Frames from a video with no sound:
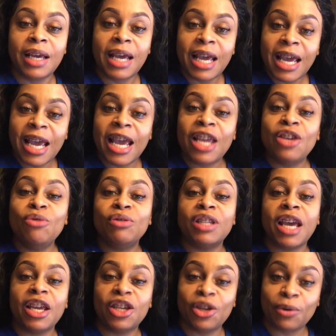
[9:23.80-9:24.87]
and you
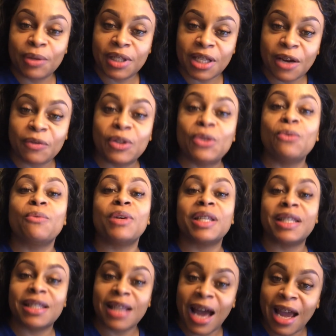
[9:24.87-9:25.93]
take yourself to
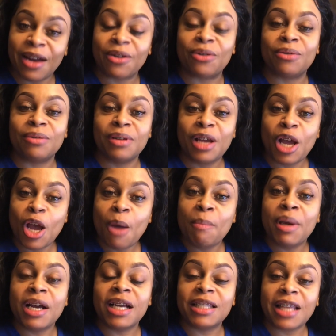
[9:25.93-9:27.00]
recital.
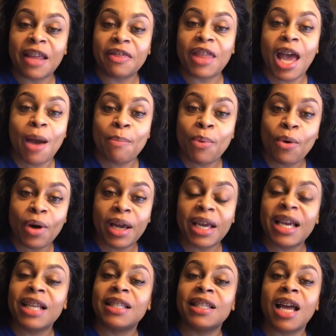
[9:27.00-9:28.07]
Because at that point,
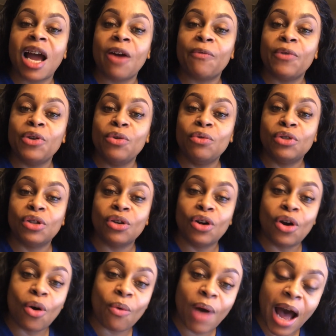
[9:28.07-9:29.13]
it's time for you to
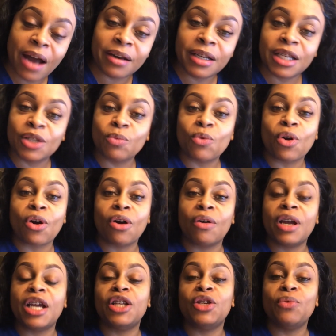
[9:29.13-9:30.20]
go out in this world
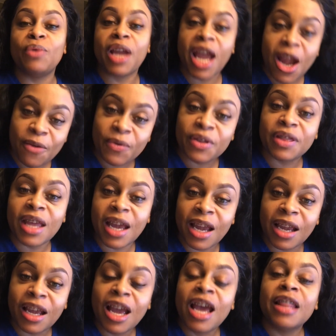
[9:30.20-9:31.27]
and do
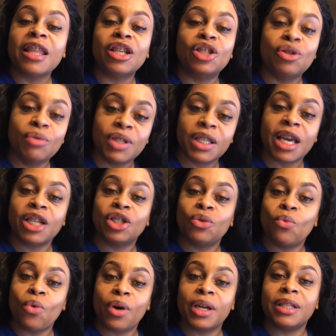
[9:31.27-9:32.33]
everything that you said you
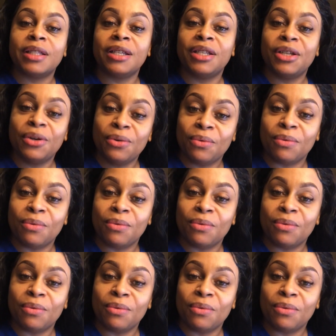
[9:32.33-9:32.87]
wanted to do.